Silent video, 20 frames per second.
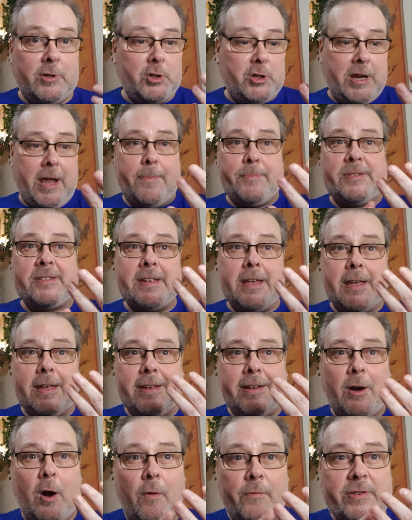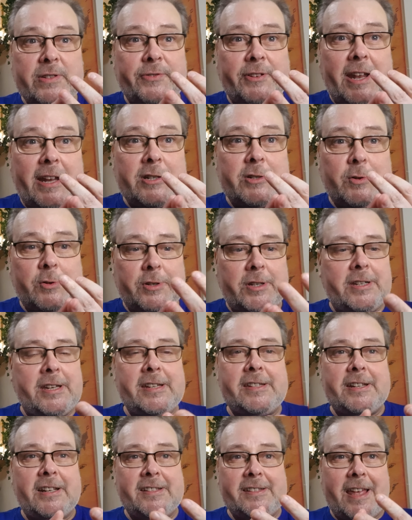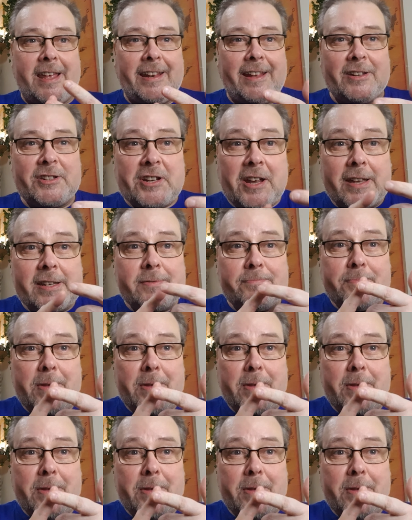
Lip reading: GMC, Office for National Statistics, NHS,